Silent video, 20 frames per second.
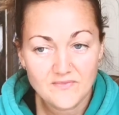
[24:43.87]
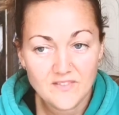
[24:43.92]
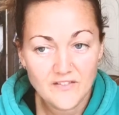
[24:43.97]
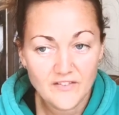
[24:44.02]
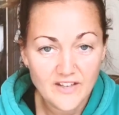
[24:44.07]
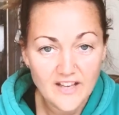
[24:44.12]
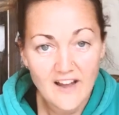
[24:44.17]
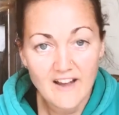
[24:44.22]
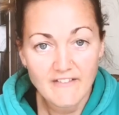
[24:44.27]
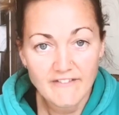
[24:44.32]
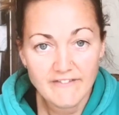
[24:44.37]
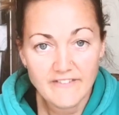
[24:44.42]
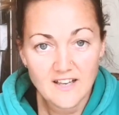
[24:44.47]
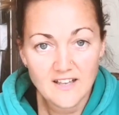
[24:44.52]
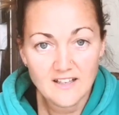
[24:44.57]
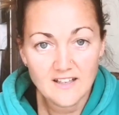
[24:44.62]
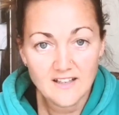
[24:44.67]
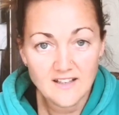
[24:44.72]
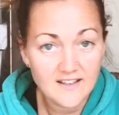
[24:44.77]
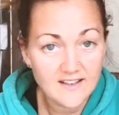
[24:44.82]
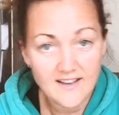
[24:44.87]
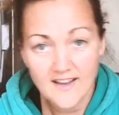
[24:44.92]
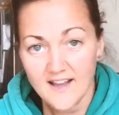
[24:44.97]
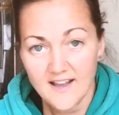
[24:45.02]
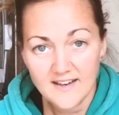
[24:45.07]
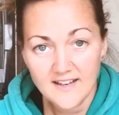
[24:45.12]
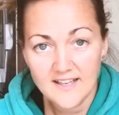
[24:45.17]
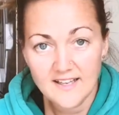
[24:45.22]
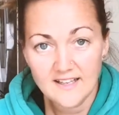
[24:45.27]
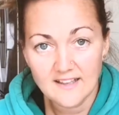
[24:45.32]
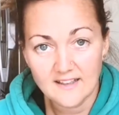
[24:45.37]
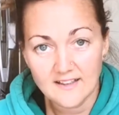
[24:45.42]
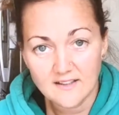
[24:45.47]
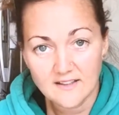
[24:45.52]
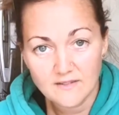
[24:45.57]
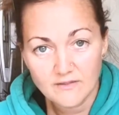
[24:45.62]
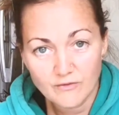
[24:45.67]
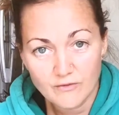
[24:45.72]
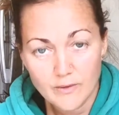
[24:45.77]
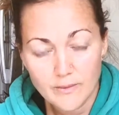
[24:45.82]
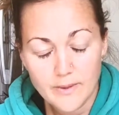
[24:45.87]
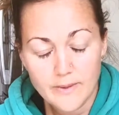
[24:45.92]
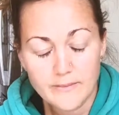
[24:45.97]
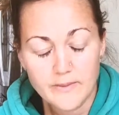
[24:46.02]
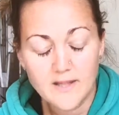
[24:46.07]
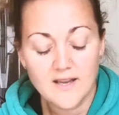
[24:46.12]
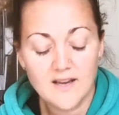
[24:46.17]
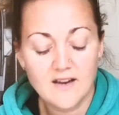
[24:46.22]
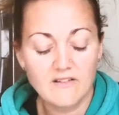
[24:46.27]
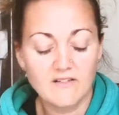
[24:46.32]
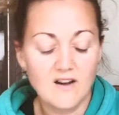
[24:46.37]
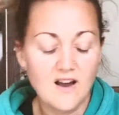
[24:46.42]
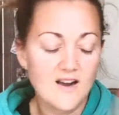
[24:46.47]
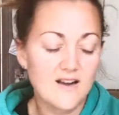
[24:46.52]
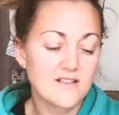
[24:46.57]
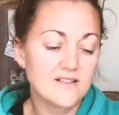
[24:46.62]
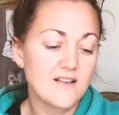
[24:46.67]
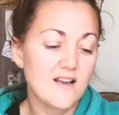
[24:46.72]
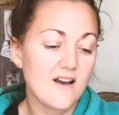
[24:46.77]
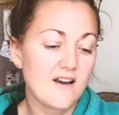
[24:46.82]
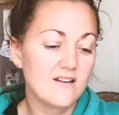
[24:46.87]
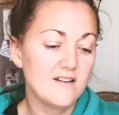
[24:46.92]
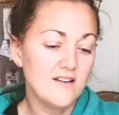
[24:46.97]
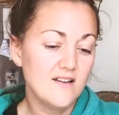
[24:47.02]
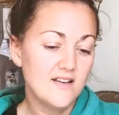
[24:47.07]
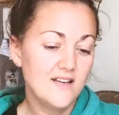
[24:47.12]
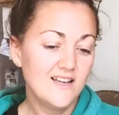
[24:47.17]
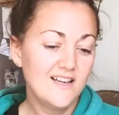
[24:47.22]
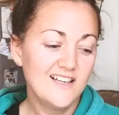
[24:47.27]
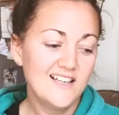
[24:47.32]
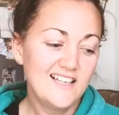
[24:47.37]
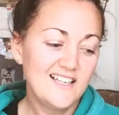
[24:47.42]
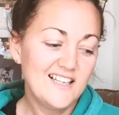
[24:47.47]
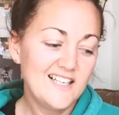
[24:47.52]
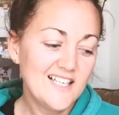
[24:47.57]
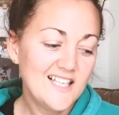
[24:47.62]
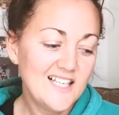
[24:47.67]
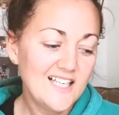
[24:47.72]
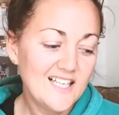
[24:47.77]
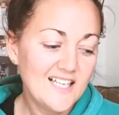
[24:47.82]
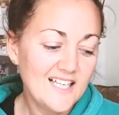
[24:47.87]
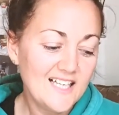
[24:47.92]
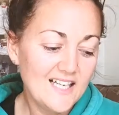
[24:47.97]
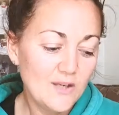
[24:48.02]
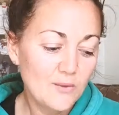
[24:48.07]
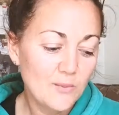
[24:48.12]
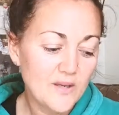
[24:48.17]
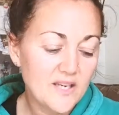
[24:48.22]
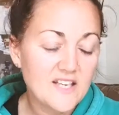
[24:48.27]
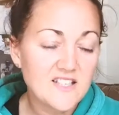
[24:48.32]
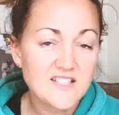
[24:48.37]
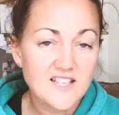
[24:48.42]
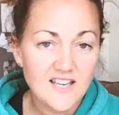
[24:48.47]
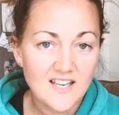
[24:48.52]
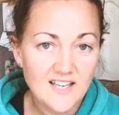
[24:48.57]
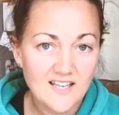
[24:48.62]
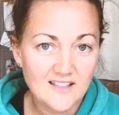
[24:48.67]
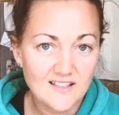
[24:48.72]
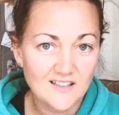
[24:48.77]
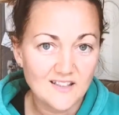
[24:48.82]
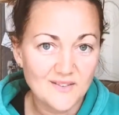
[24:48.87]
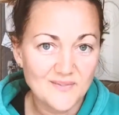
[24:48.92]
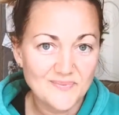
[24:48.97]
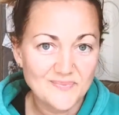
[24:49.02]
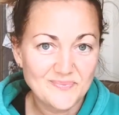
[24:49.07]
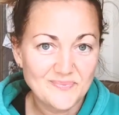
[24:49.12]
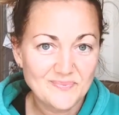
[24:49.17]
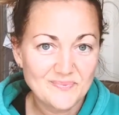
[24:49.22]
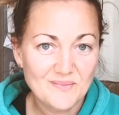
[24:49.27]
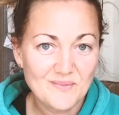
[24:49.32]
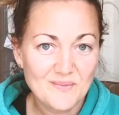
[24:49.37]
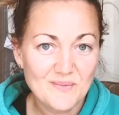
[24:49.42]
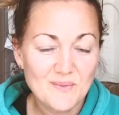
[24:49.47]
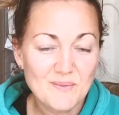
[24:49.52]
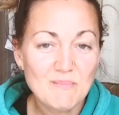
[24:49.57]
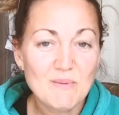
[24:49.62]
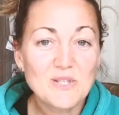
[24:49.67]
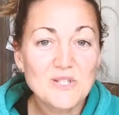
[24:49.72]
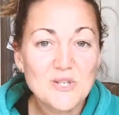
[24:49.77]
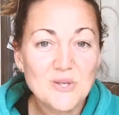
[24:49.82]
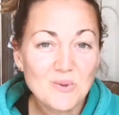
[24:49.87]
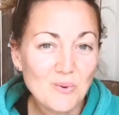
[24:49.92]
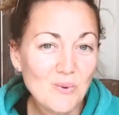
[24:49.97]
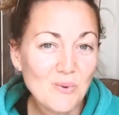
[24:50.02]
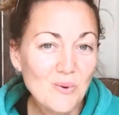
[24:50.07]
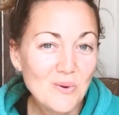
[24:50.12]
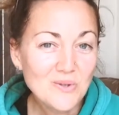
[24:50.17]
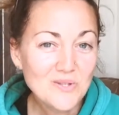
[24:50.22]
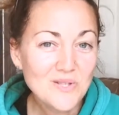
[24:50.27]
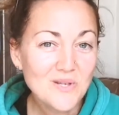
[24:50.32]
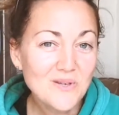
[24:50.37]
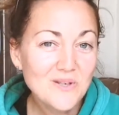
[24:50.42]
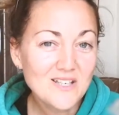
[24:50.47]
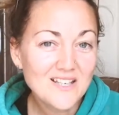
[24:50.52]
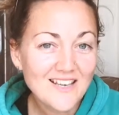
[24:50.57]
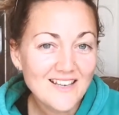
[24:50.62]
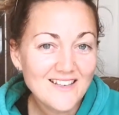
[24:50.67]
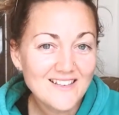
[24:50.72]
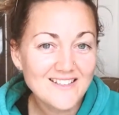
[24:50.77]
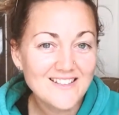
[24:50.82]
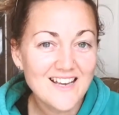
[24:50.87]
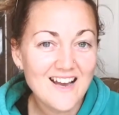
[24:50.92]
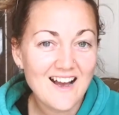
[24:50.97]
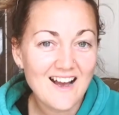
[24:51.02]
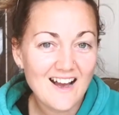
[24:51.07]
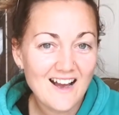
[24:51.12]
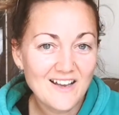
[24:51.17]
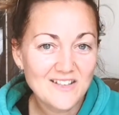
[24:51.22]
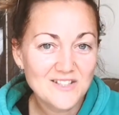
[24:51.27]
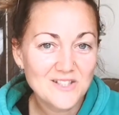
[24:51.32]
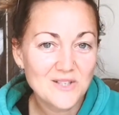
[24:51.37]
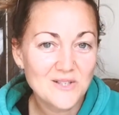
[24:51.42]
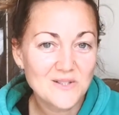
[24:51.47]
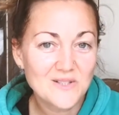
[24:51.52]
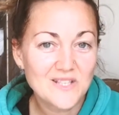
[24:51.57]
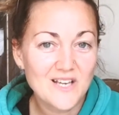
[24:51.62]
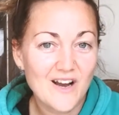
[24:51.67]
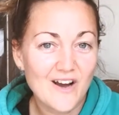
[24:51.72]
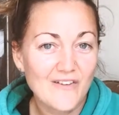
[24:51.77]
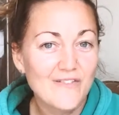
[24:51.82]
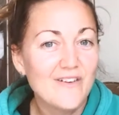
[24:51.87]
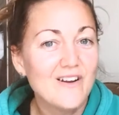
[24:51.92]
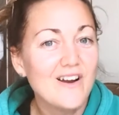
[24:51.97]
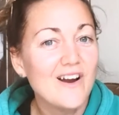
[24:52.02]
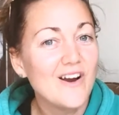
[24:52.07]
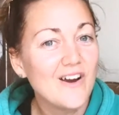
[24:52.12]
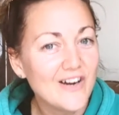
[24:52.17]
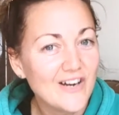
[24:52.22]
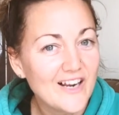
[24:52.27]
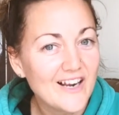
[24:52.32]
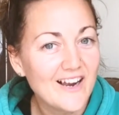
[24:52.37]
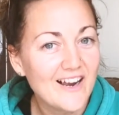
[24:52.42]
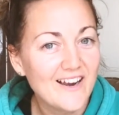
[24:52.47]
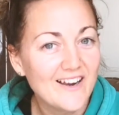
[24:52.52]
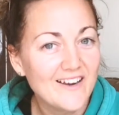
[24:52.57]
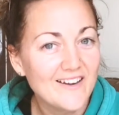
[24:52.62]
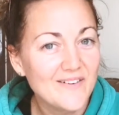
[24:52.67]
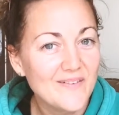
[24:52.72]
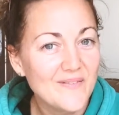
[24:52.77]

If you can't feel it, you can't heal it. Remember that. Write it down. We get to heal. But you also get to ask yourself, okay,